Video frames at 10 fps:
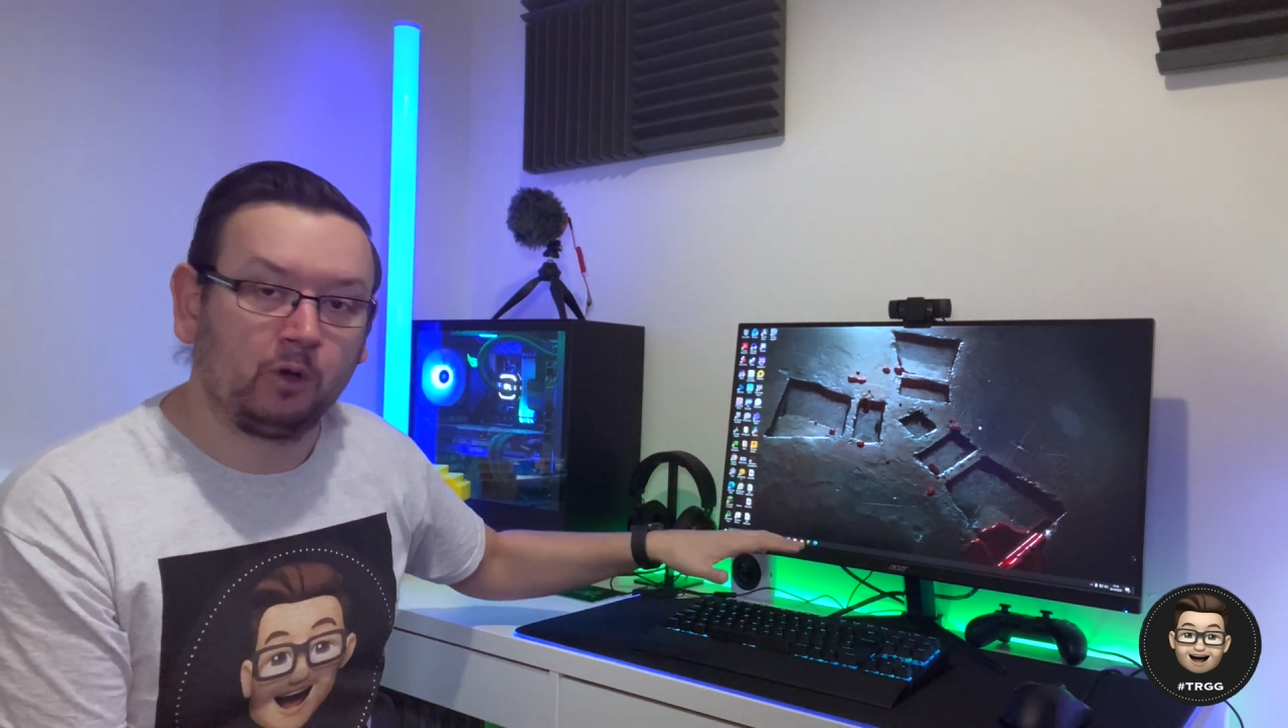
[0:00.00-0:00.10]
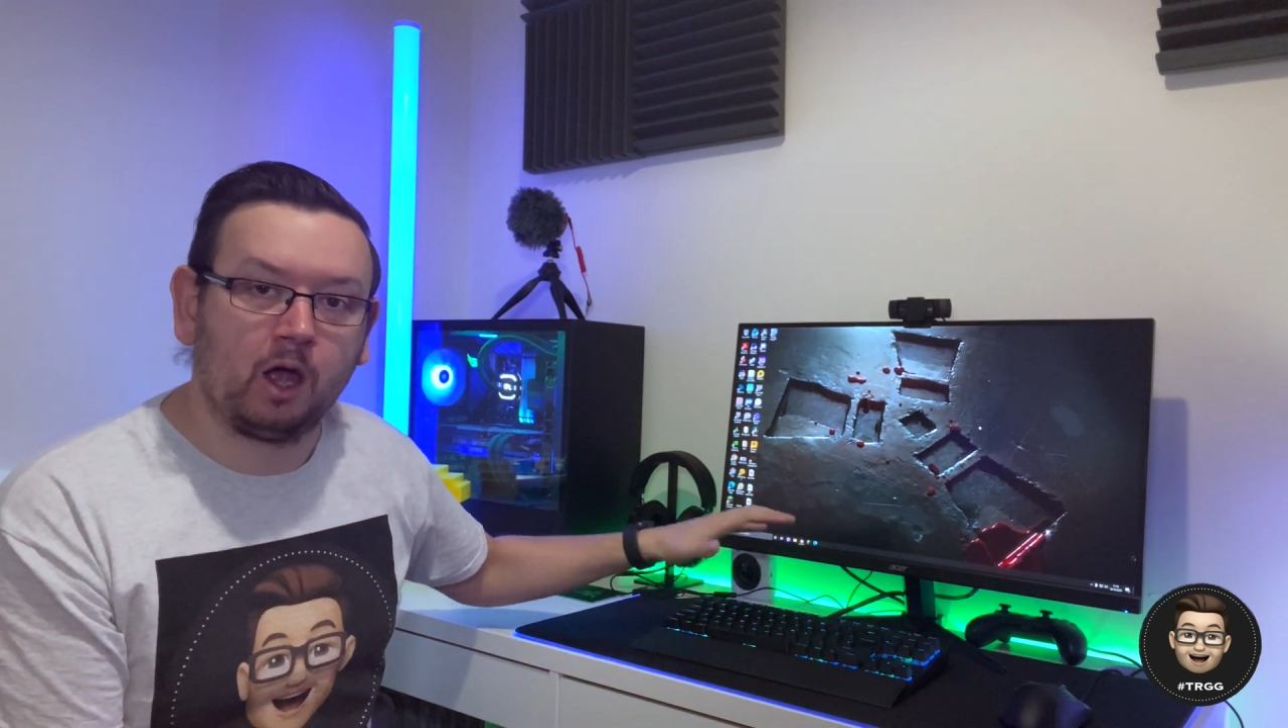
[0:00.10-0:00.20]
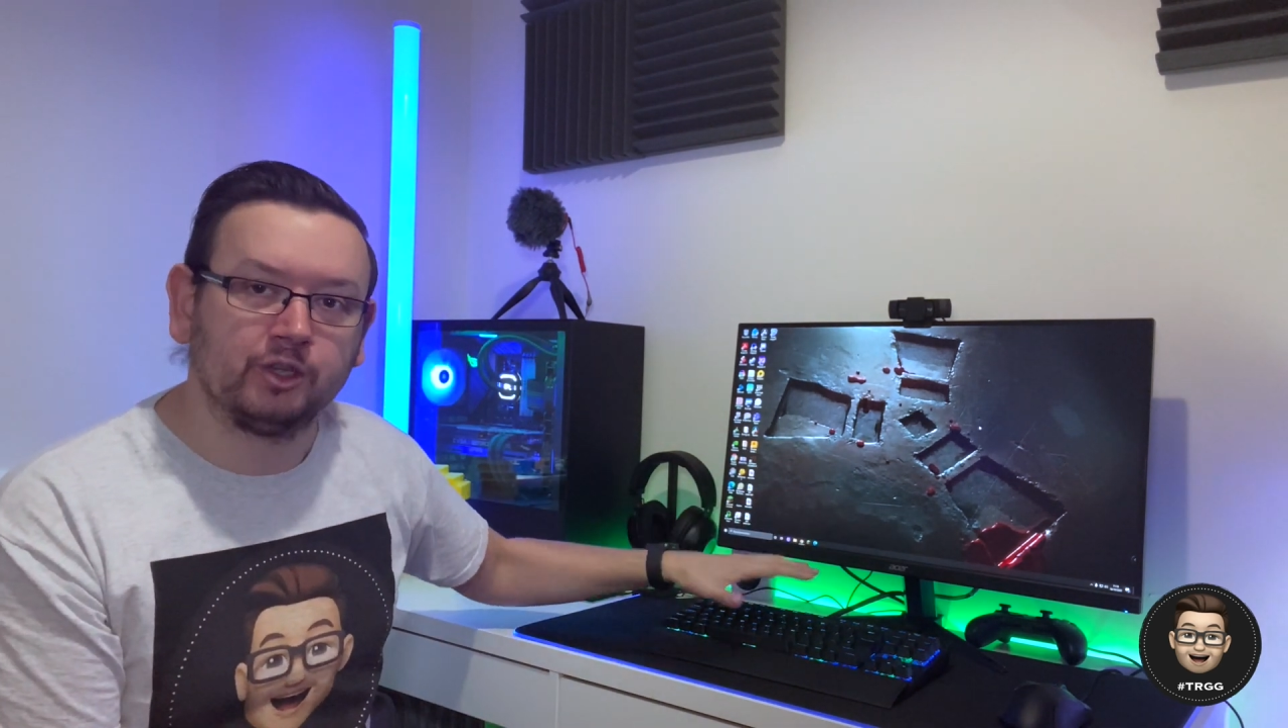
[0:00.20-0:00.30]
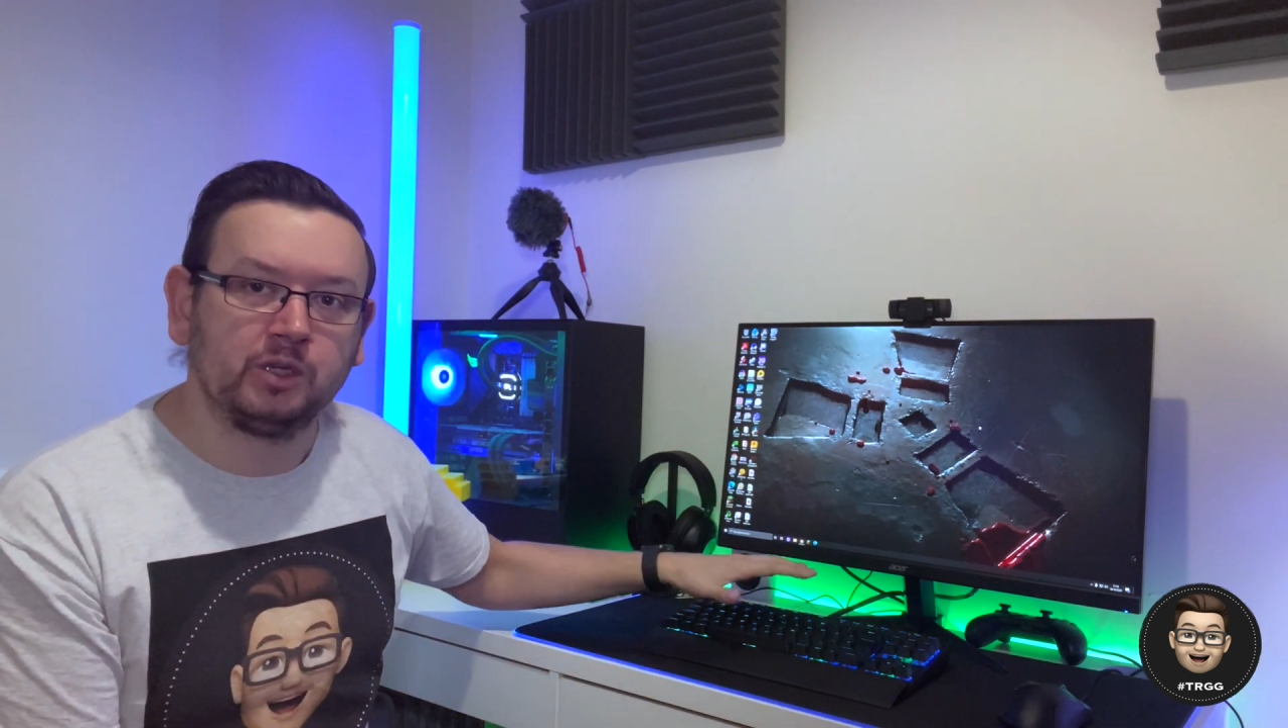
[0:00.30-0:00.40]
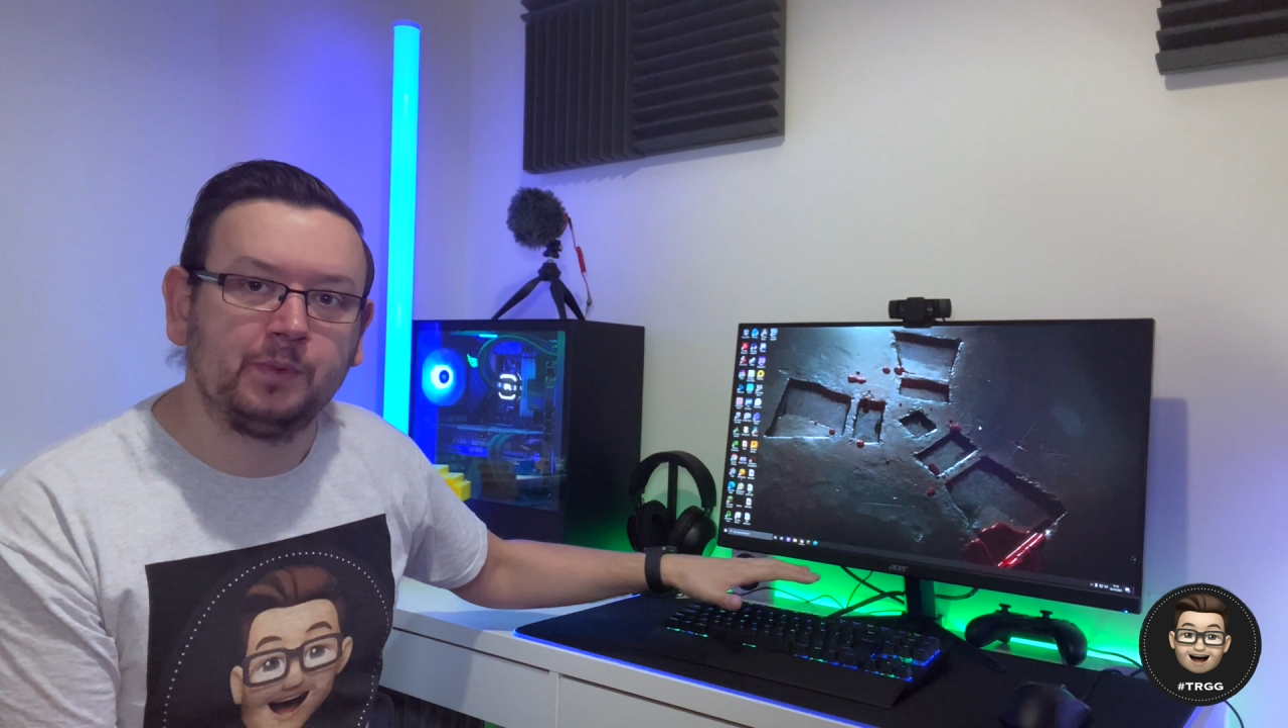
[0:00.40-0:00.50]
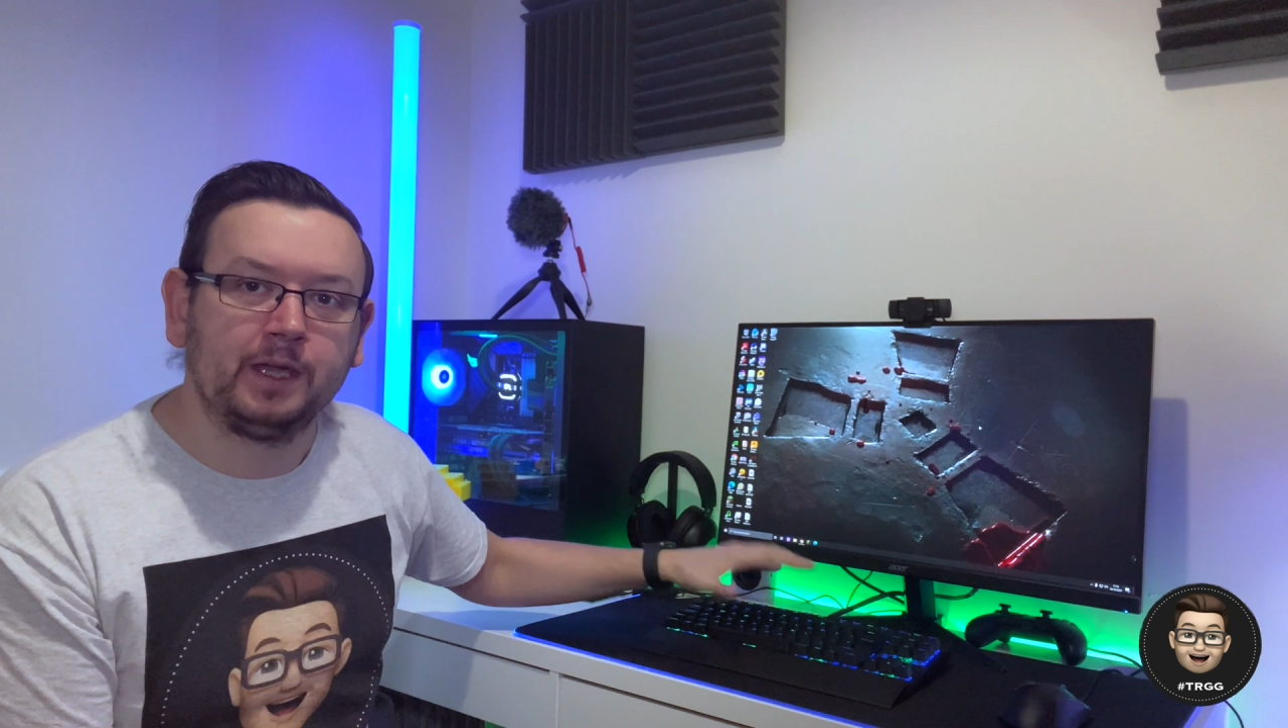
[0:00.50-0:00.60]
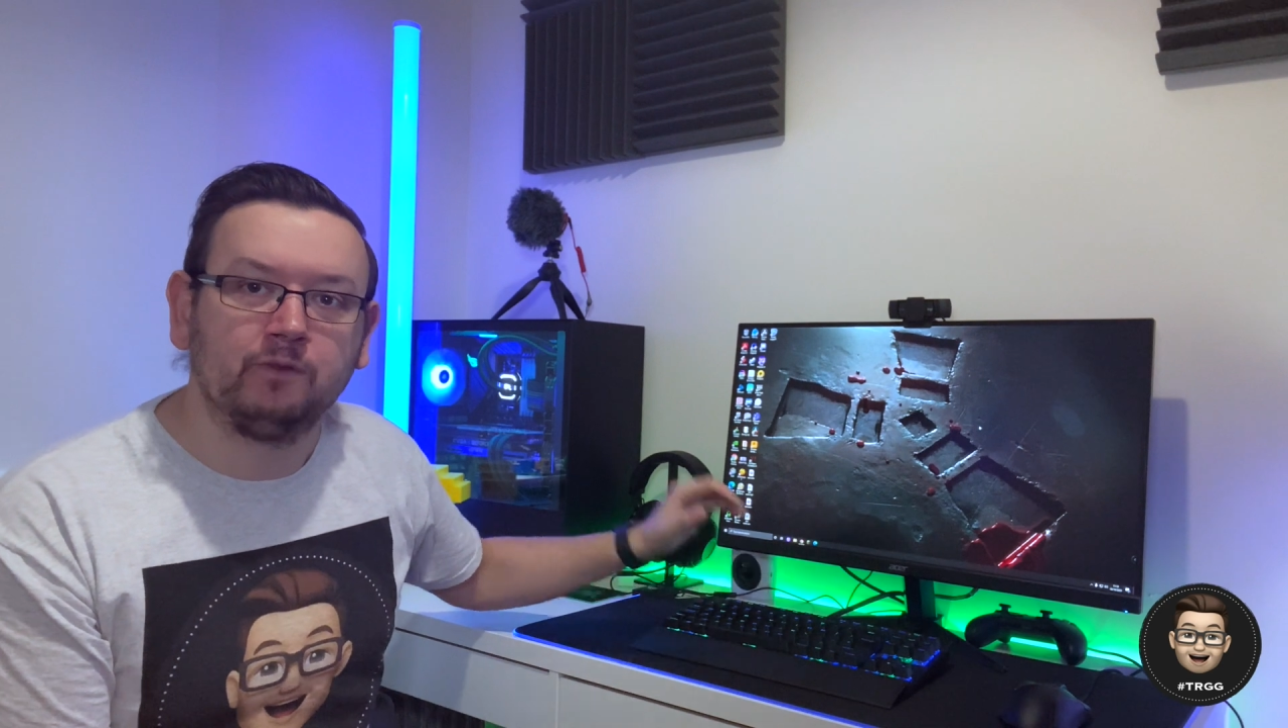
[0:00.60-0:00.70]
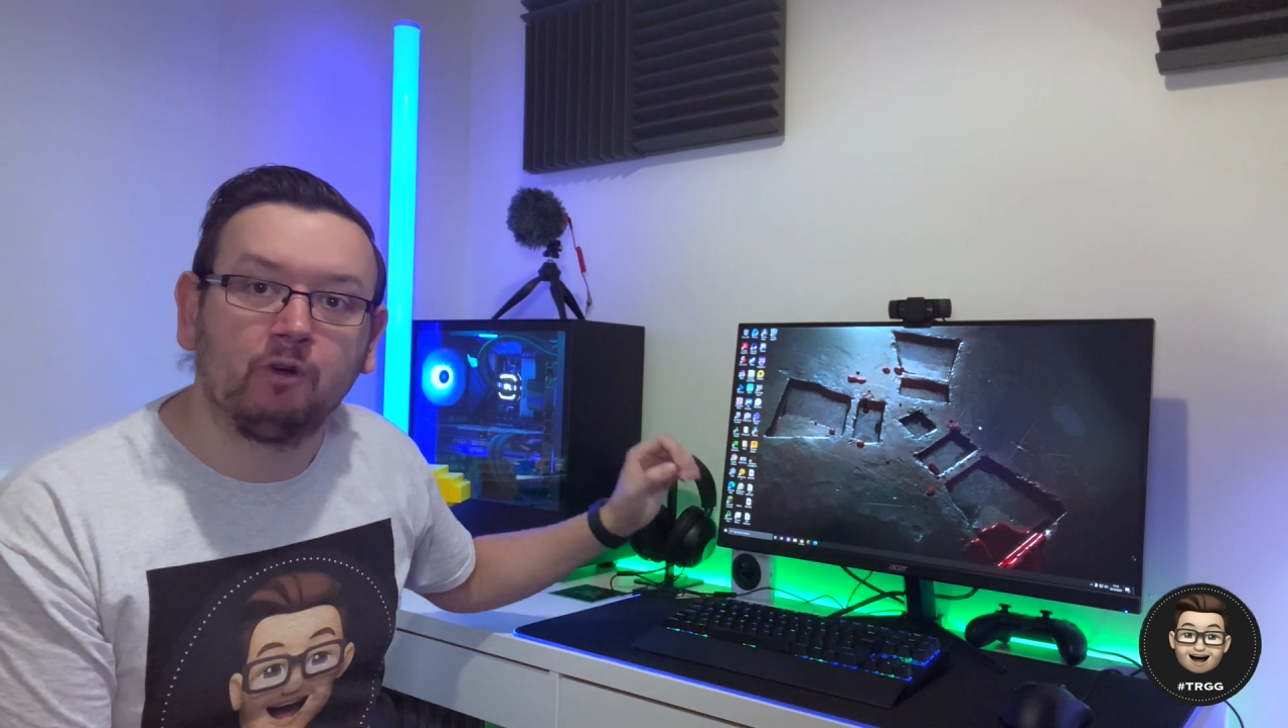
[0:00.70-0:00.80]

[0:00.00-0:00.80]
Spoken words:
RGB,